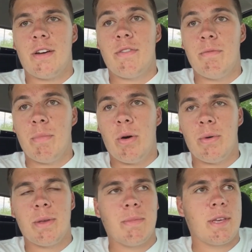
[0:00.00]
off of
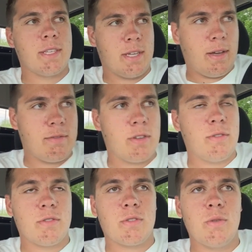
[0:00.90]
mowing because I have to
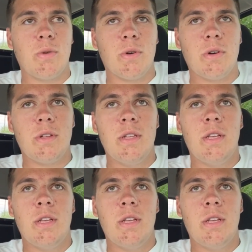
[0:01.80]
go to school,